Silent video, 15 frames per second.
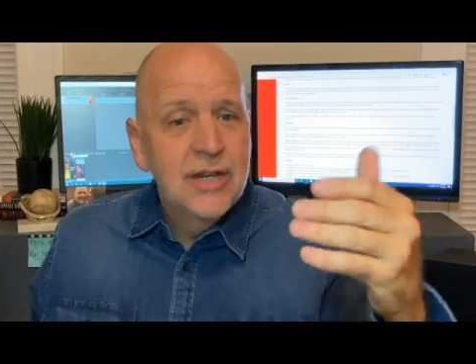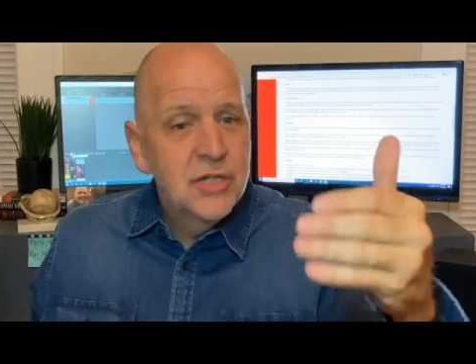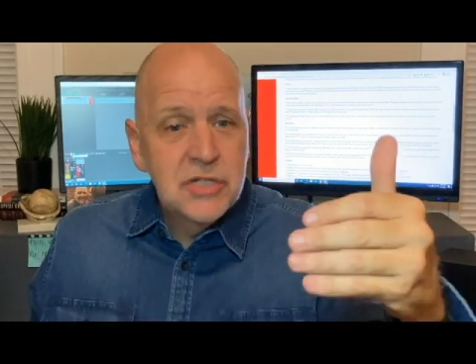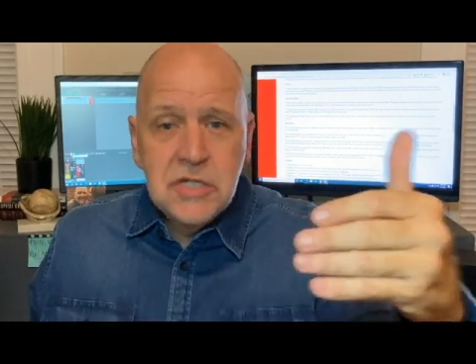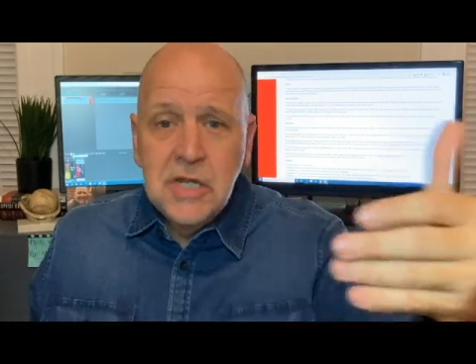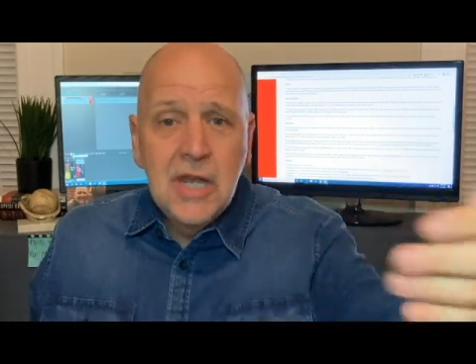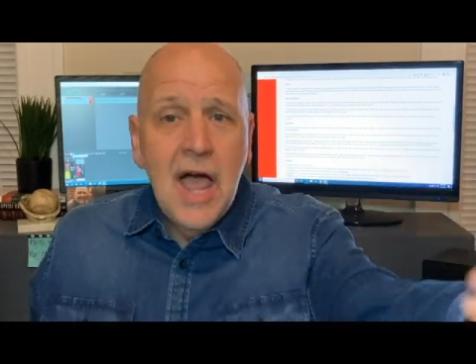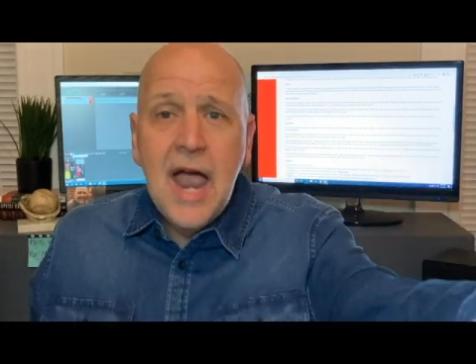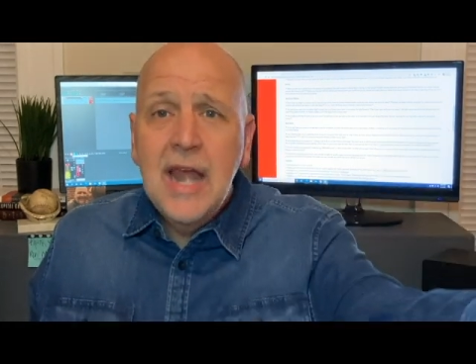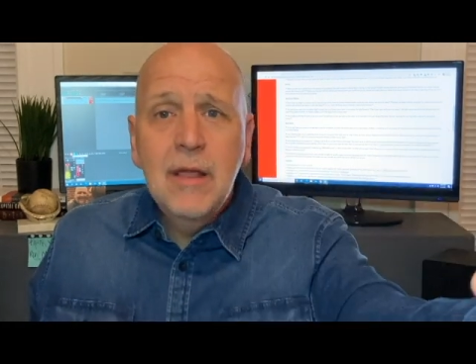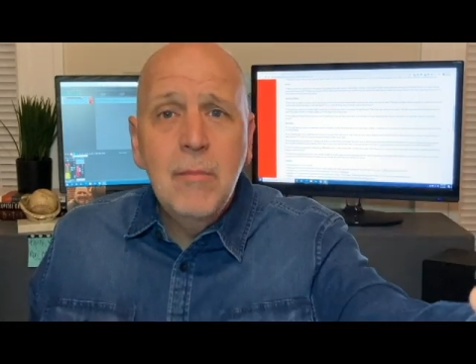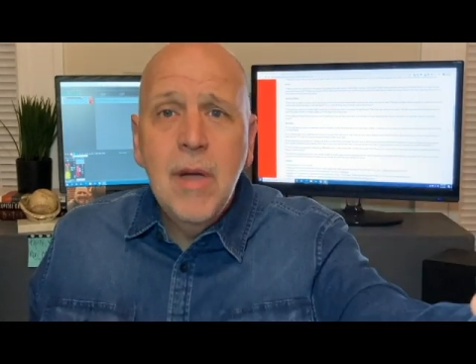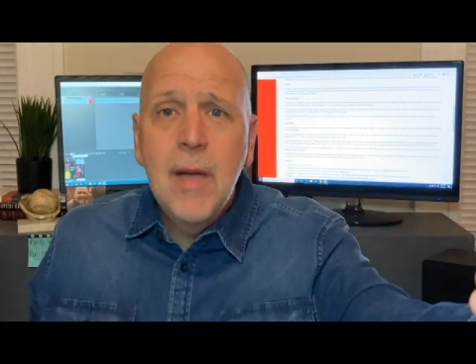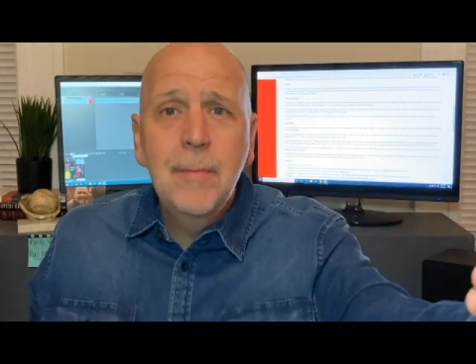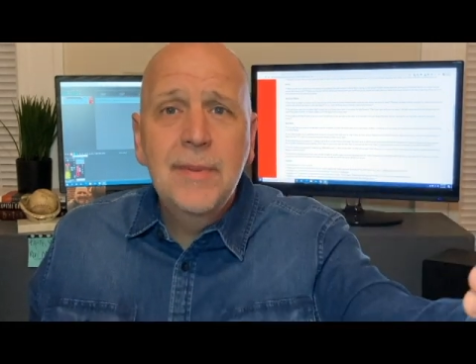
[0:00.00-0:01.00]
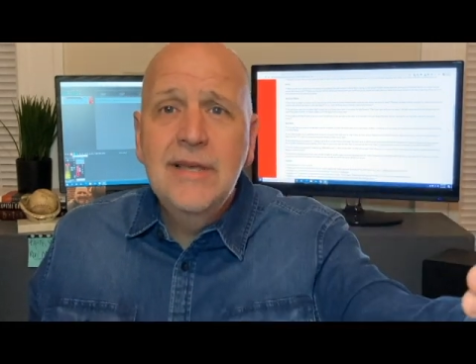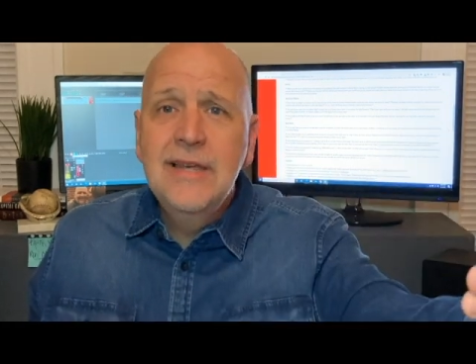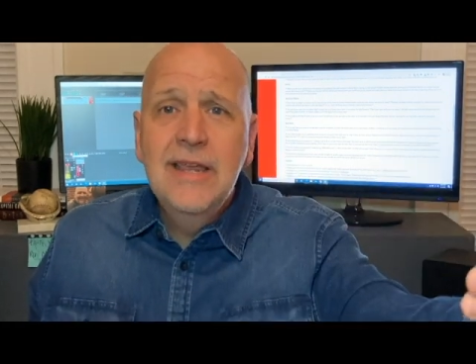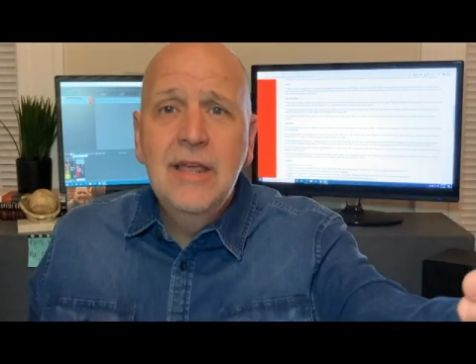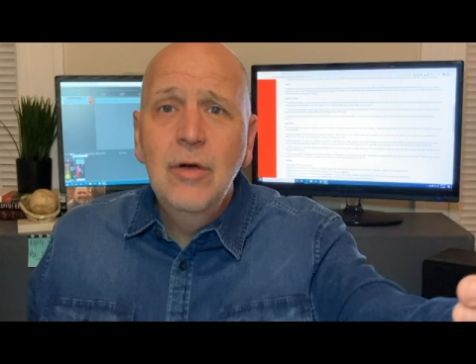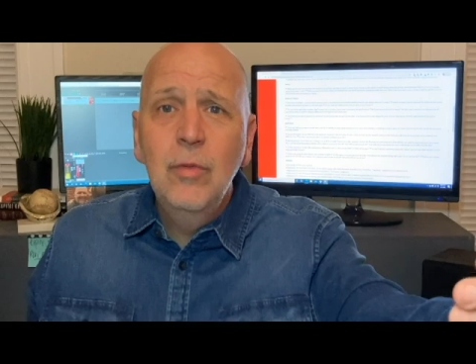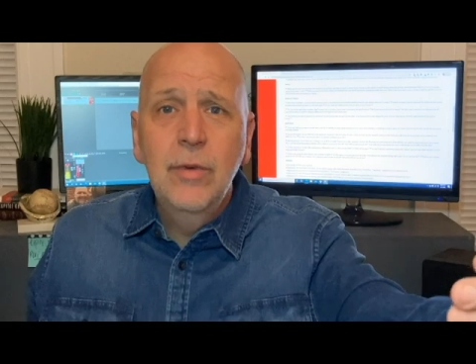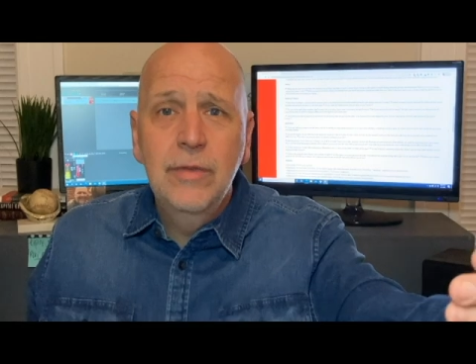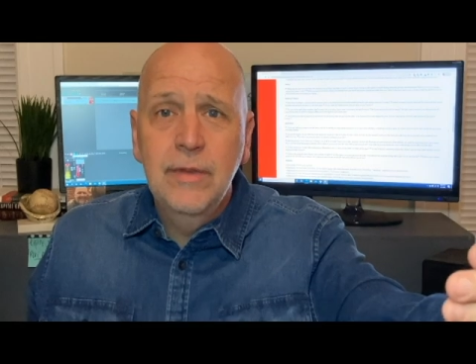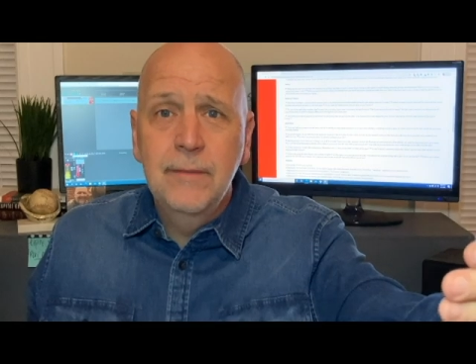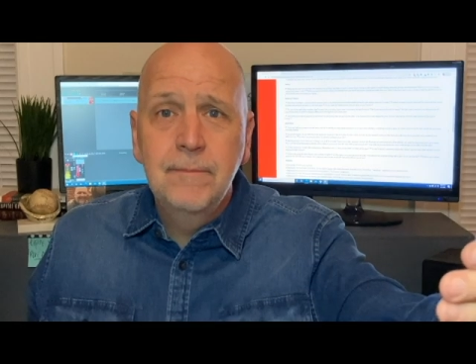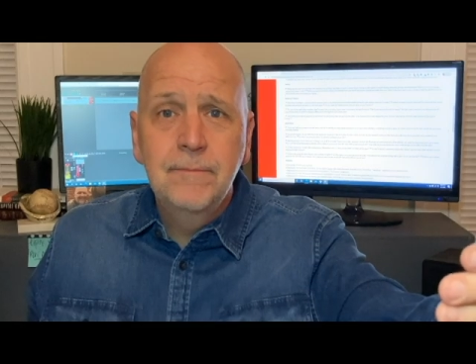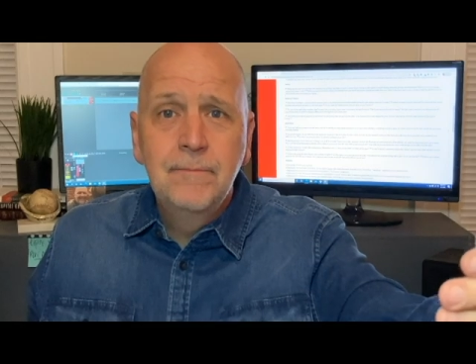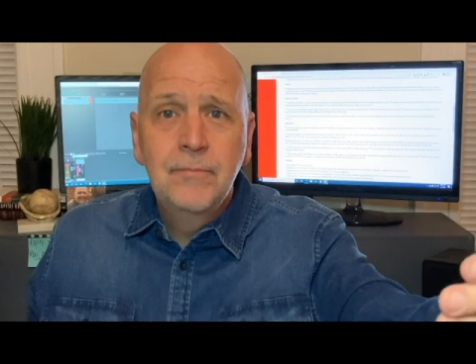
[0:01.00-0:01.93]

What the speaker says: Just line them up and deal with them.